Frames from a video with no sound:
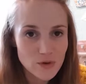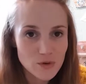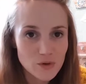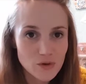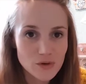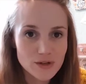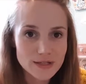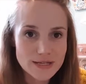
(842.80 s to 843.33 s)

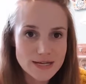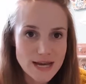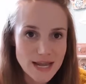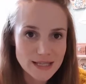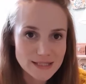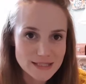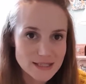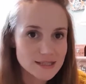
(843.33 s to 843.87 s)
your
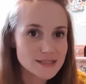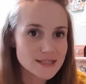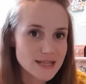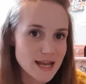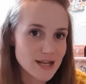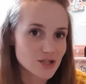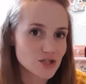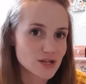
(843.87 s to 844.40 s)
knit
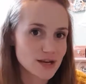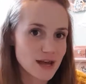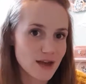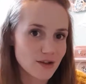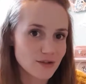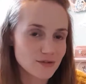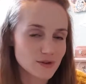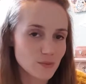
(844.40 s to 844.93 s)
stitch and
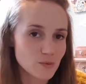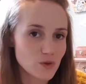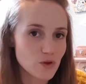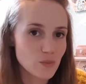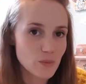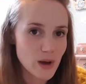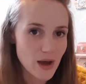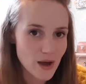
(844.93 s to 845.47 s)
how you've done with
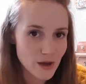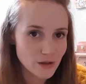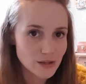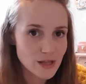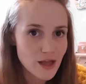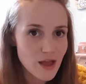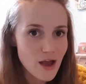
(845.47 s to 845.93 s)
your purl.